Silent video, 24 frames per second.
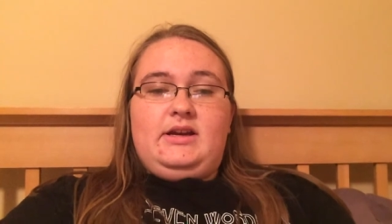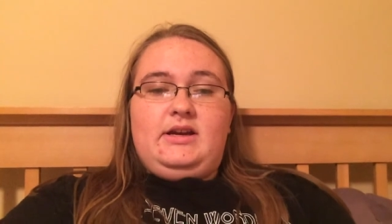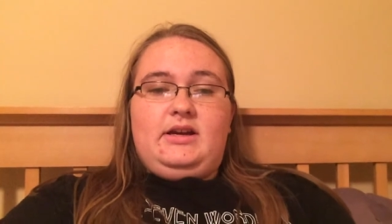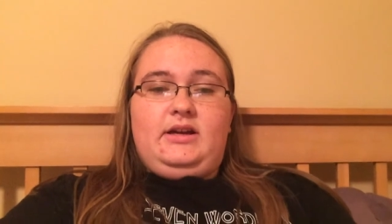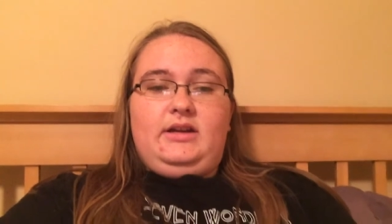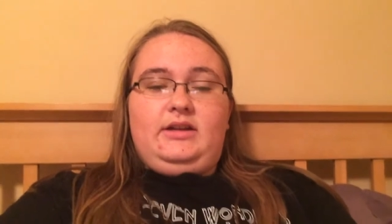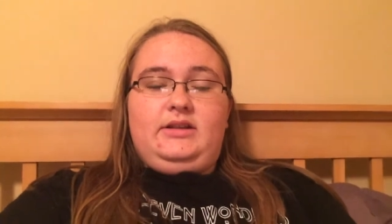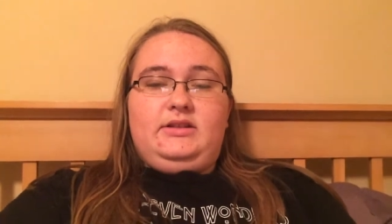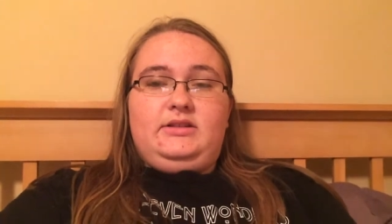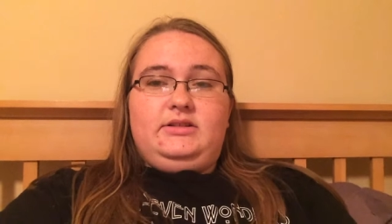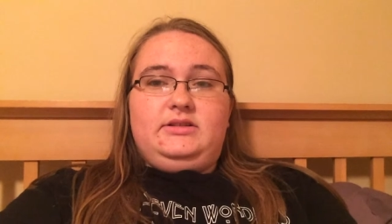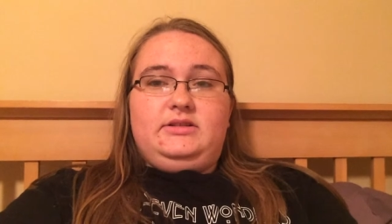
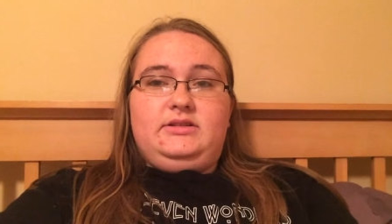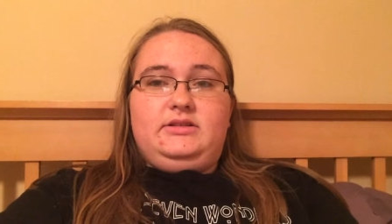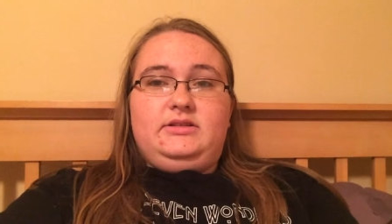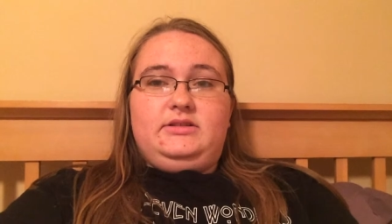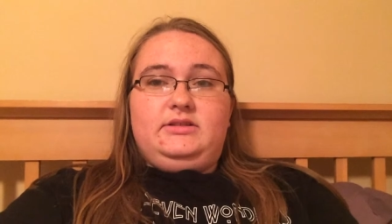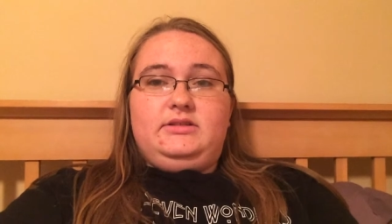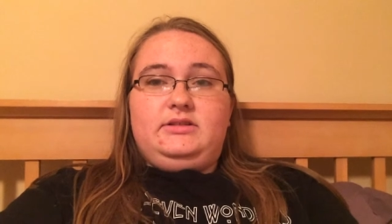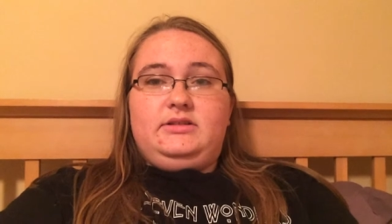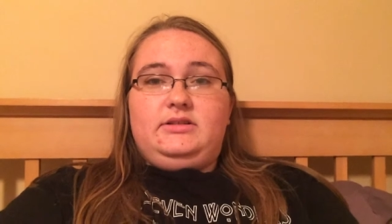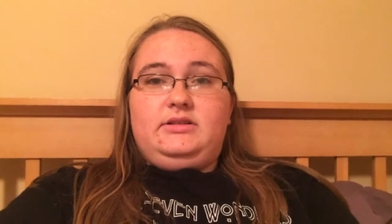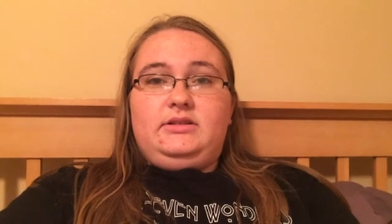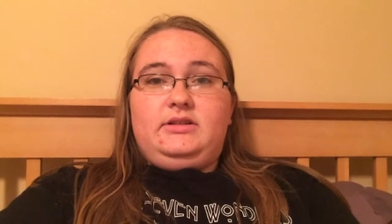I
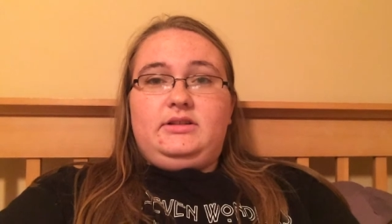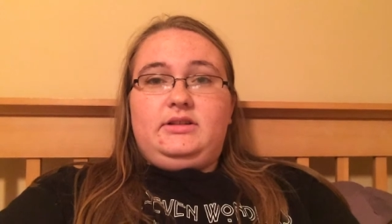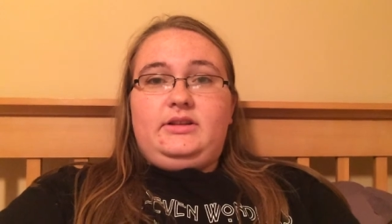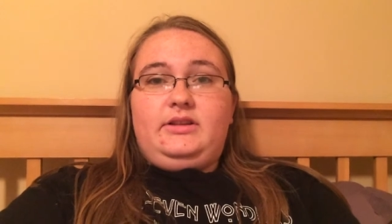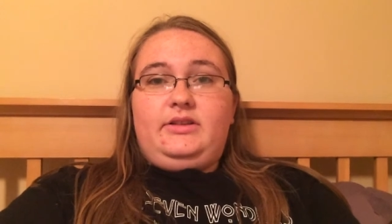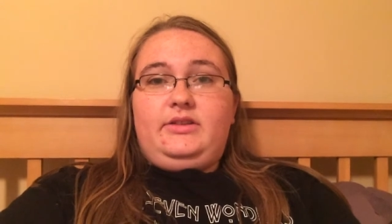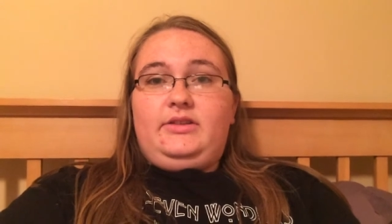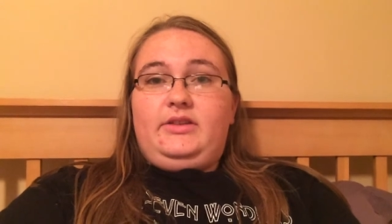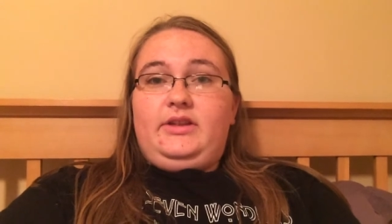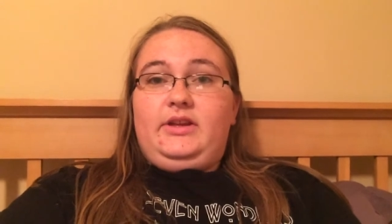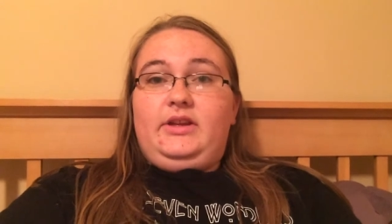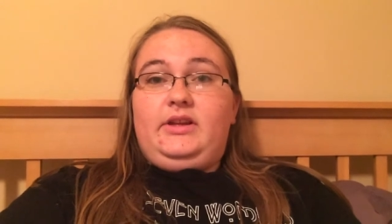didn't
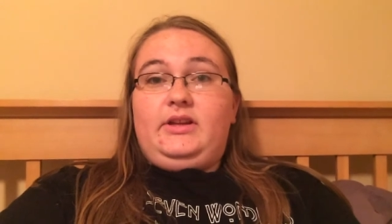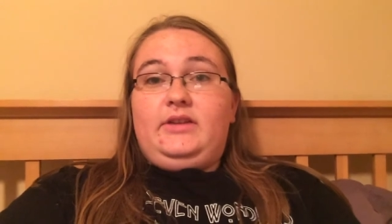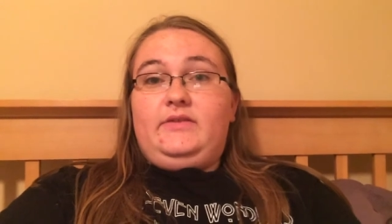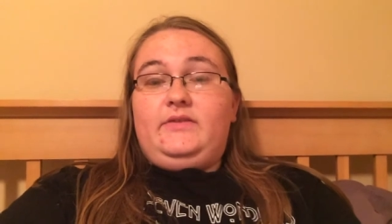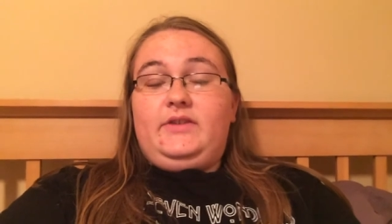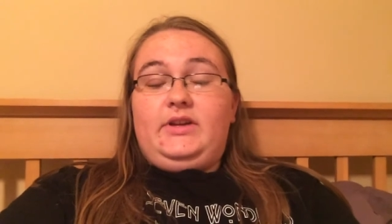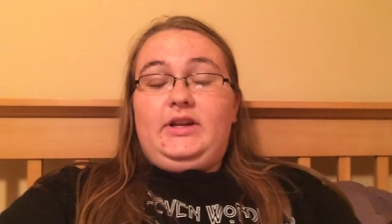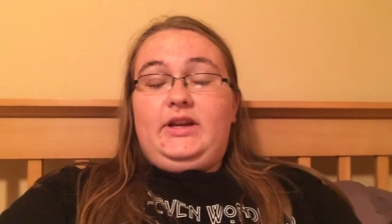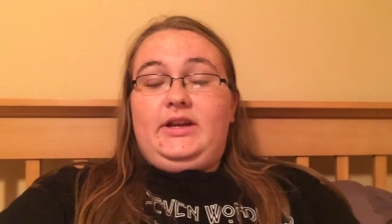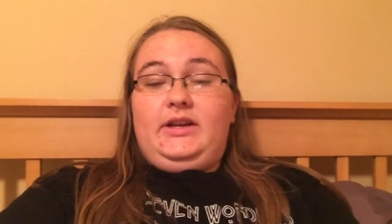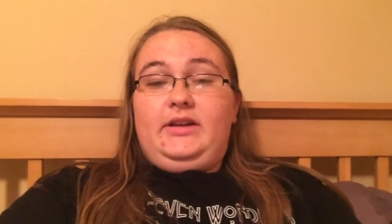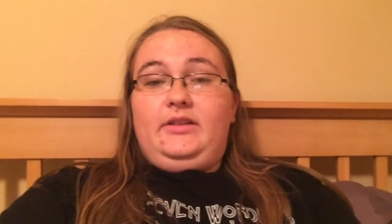think
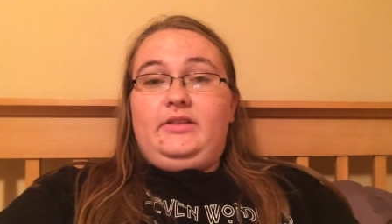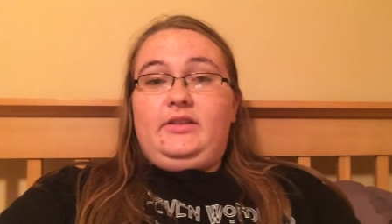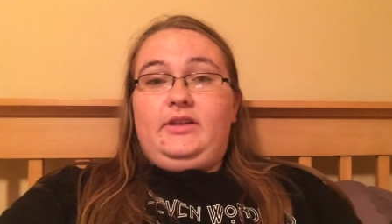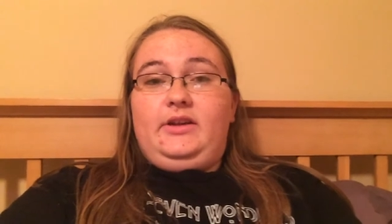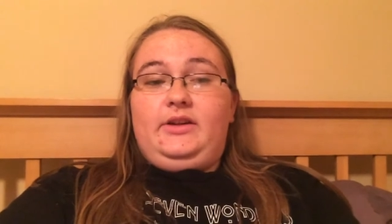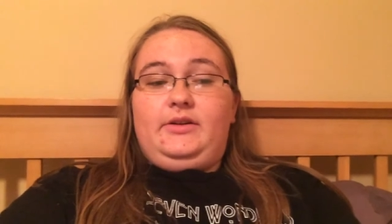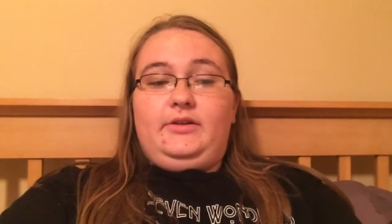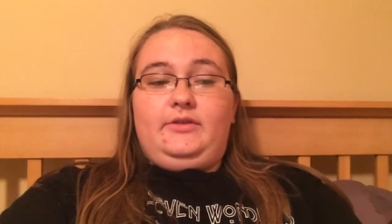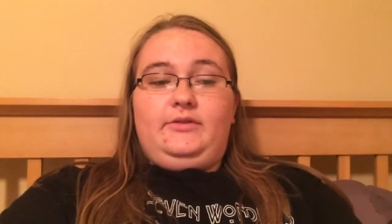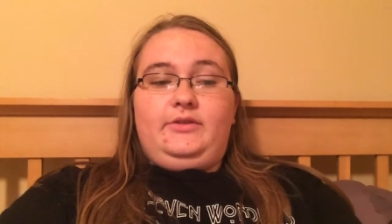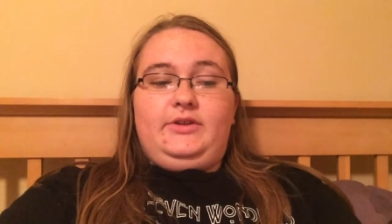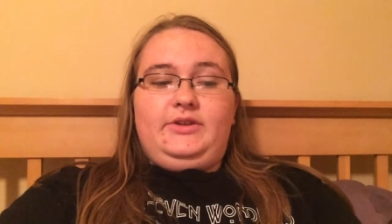of
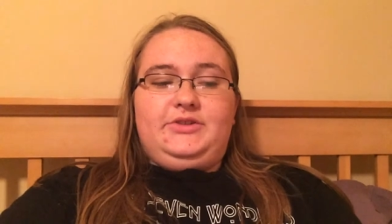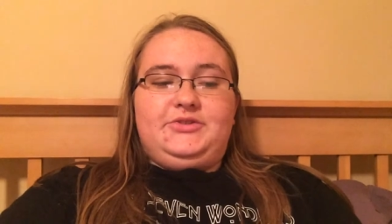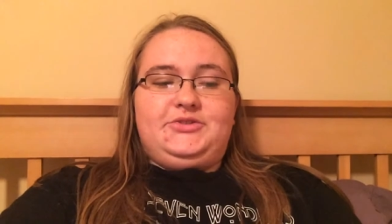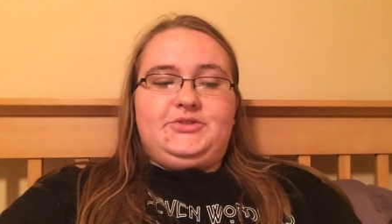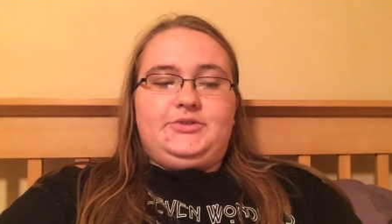anything of it.